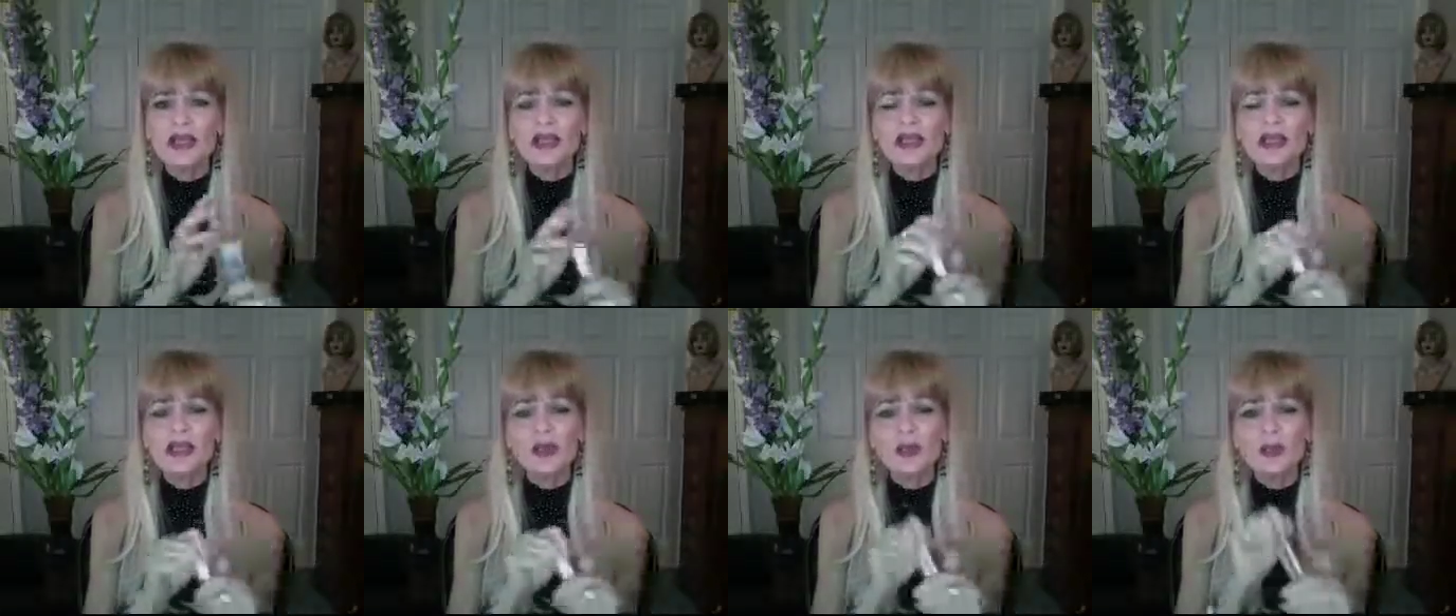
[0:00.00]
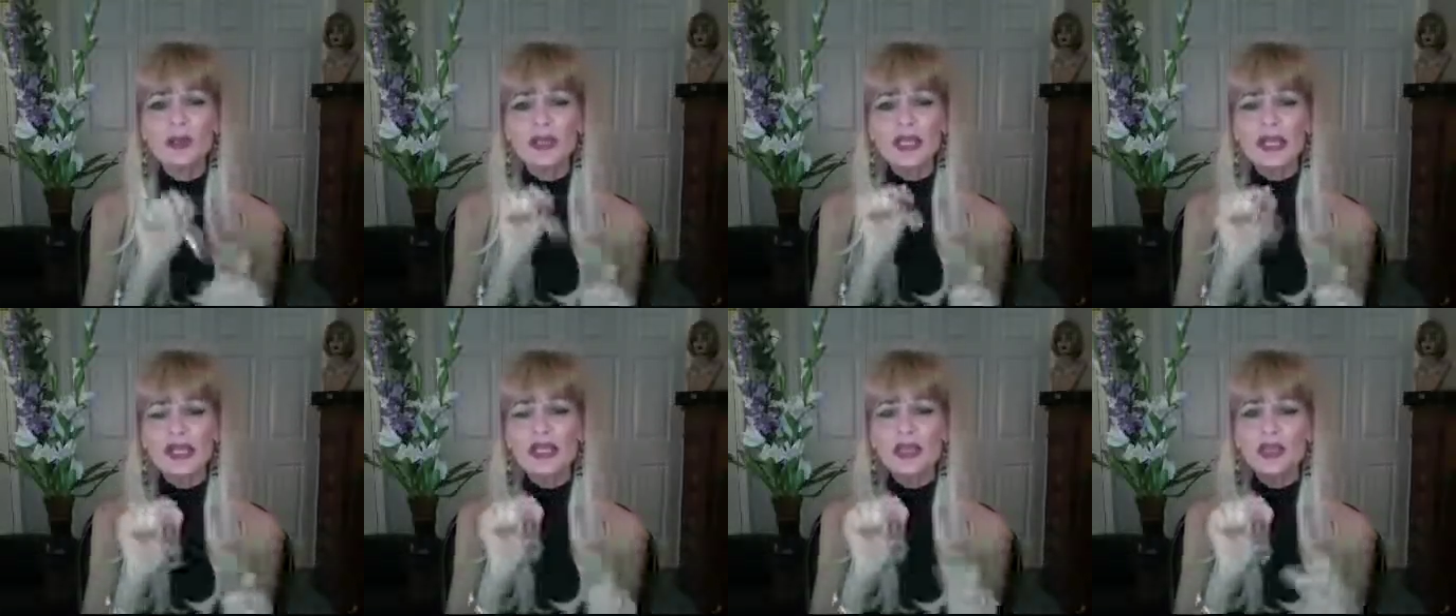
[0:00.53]
You know,
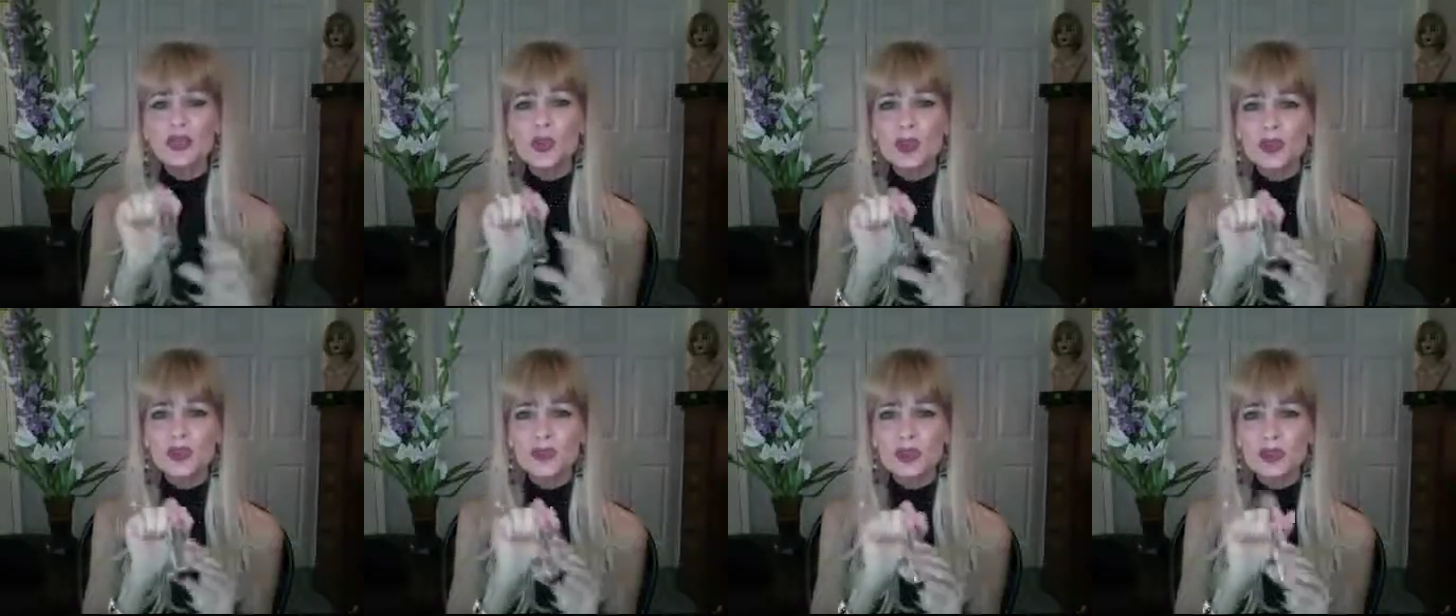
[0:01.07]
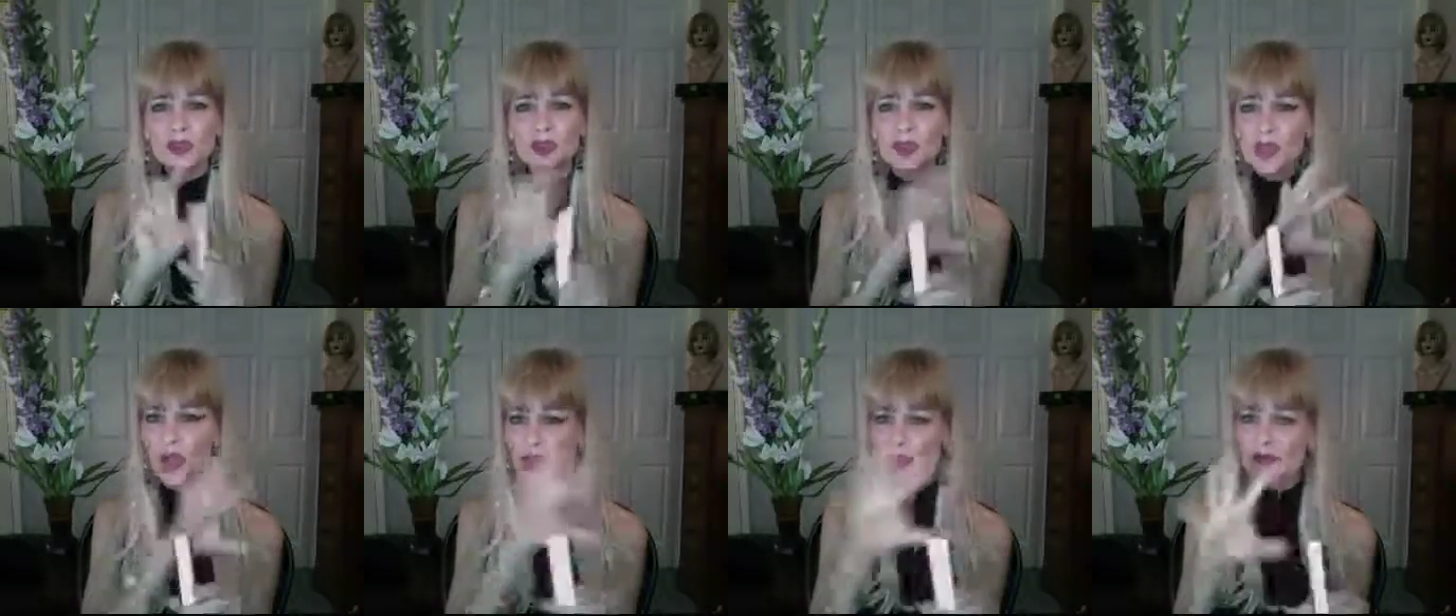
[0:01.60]
because you want them to
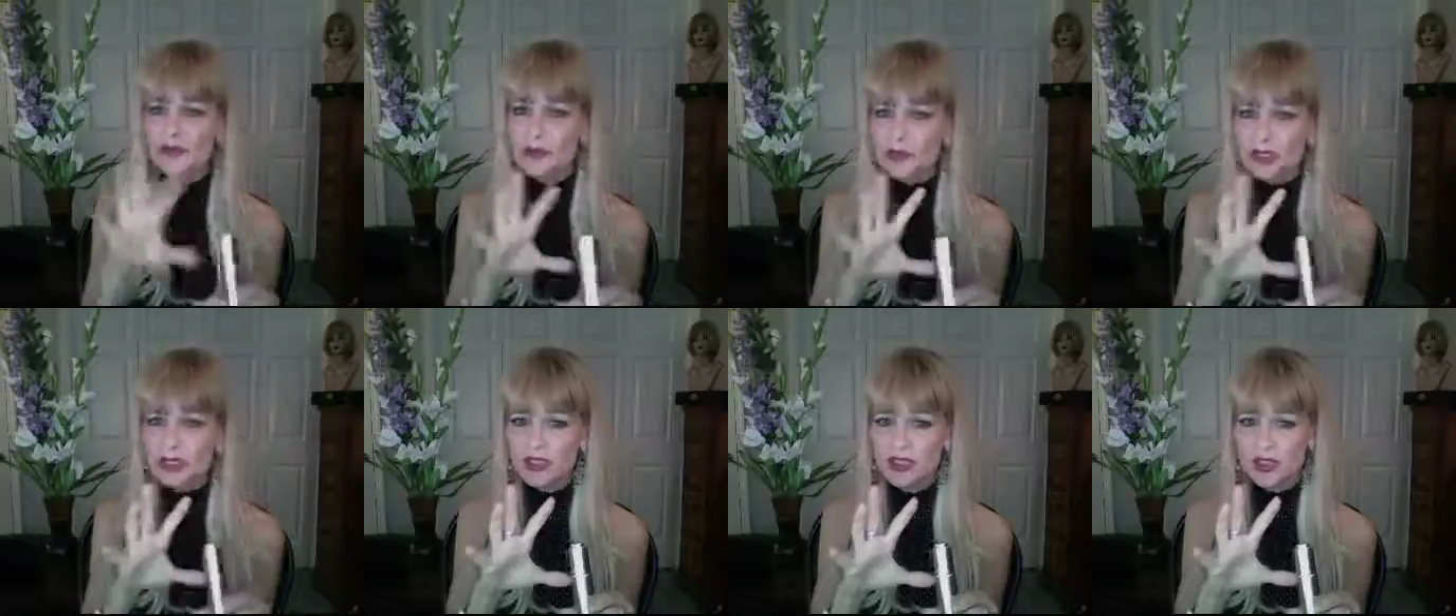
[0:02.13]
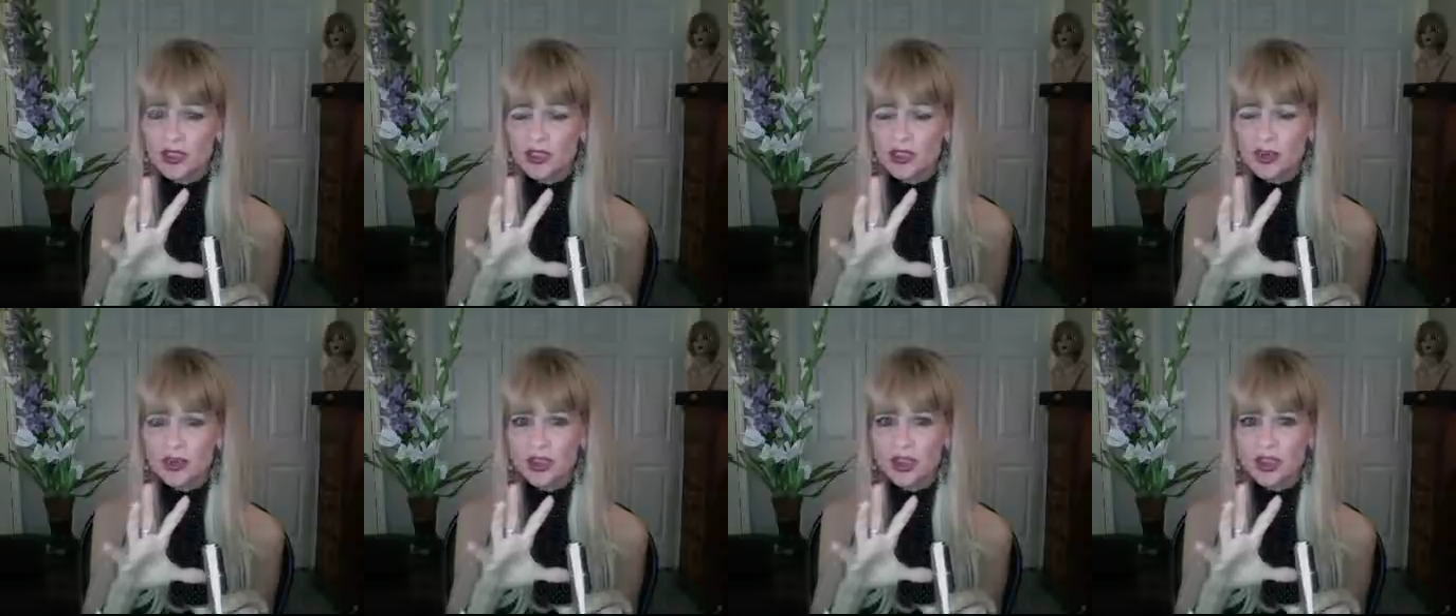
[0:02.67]
use all of them in conjunction
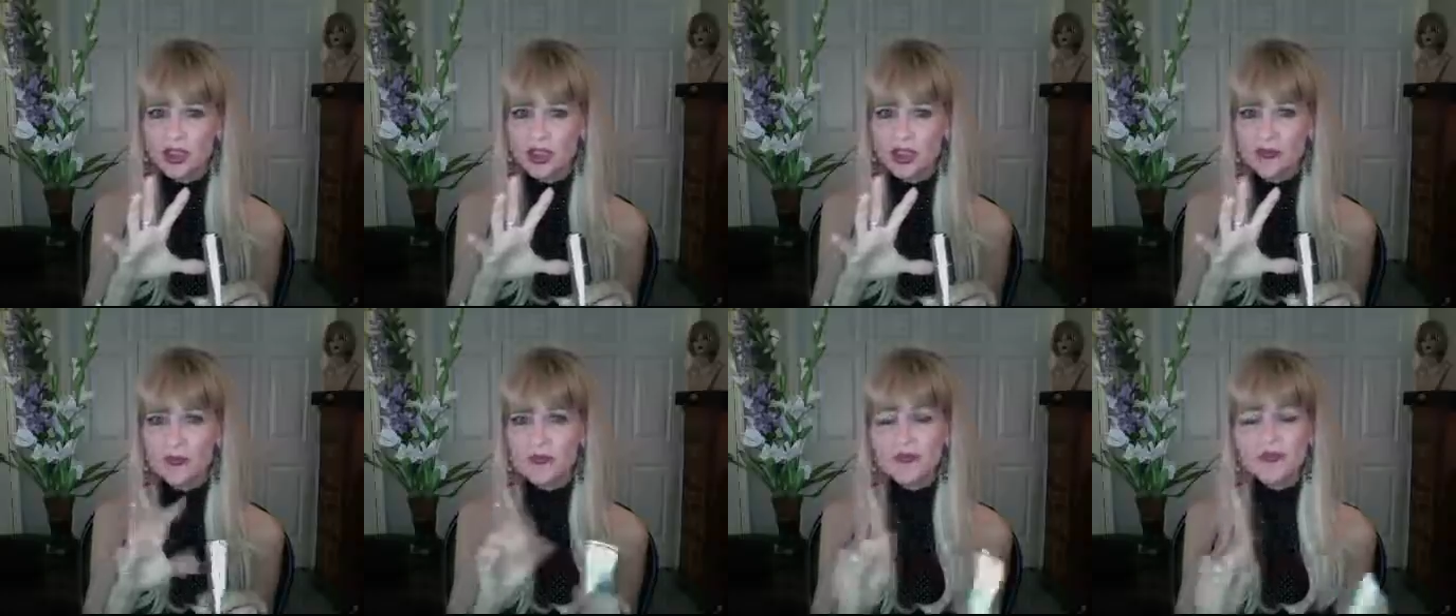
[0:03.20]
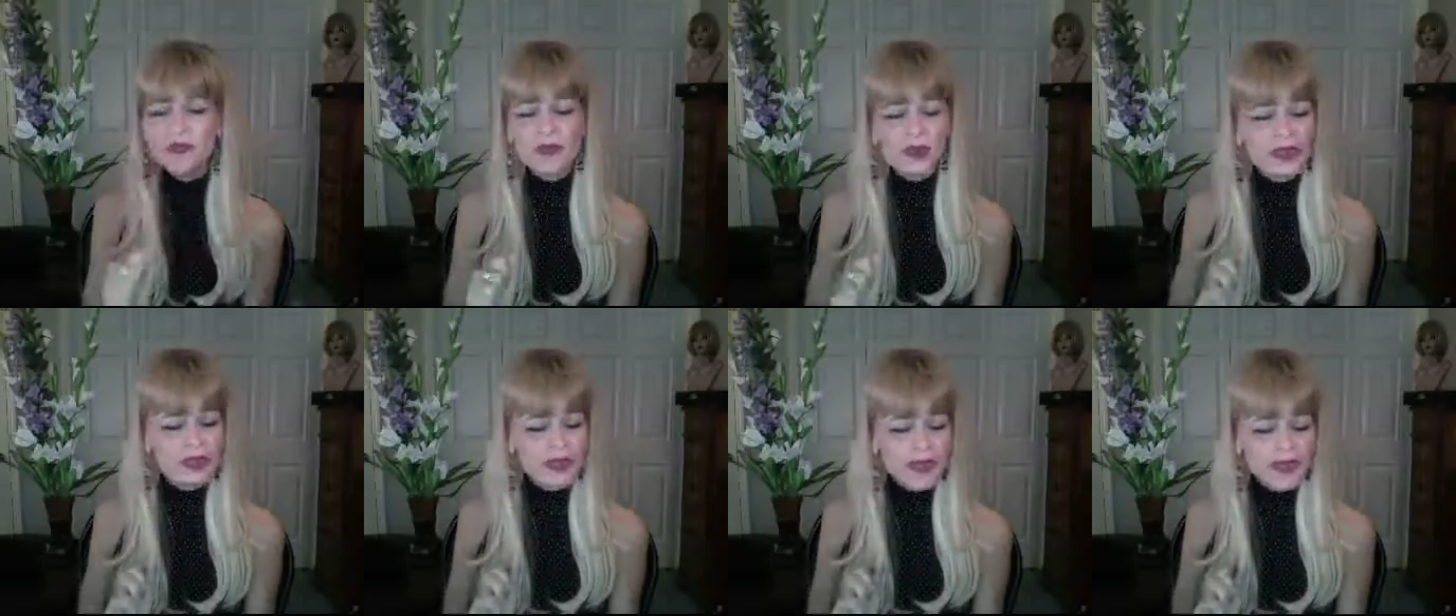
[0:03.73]
with each other.
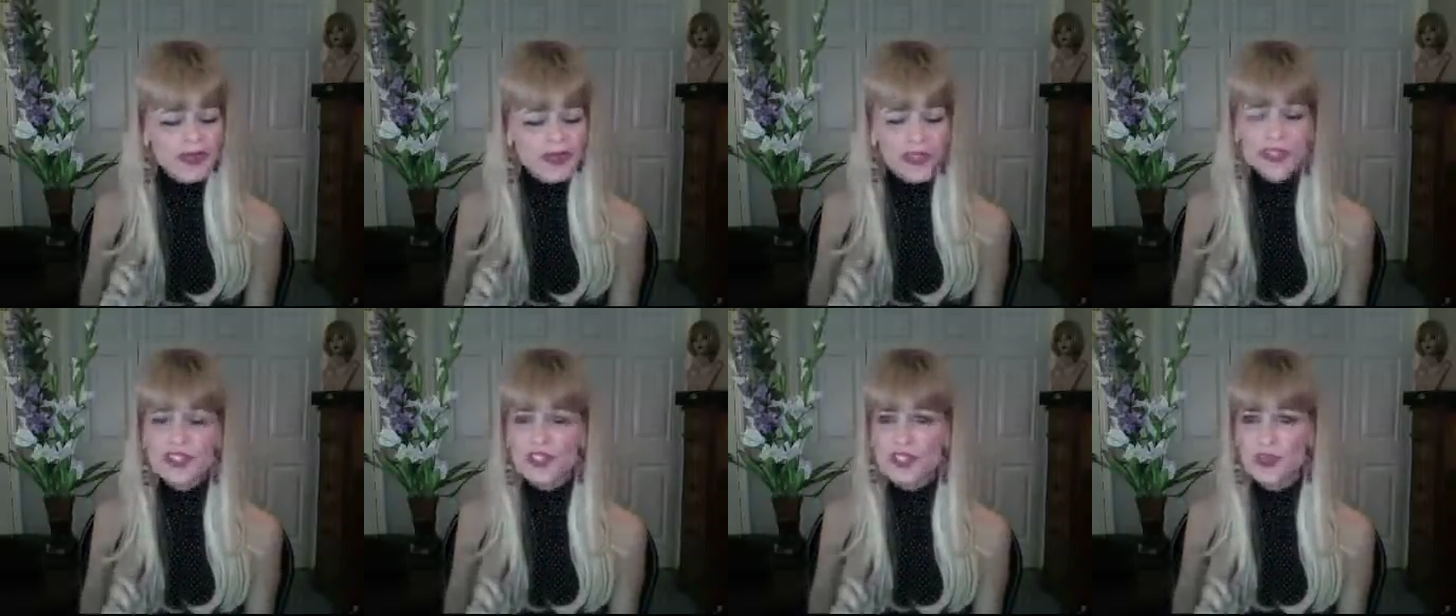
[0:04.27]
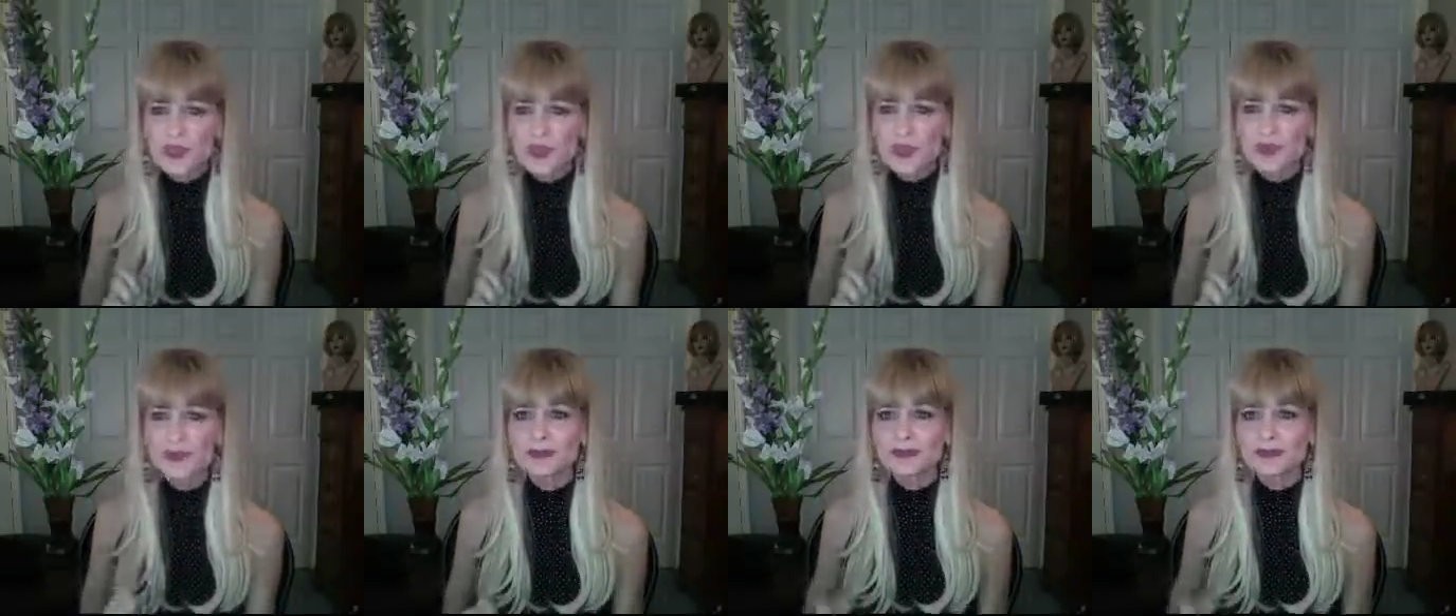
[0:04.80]
If they just use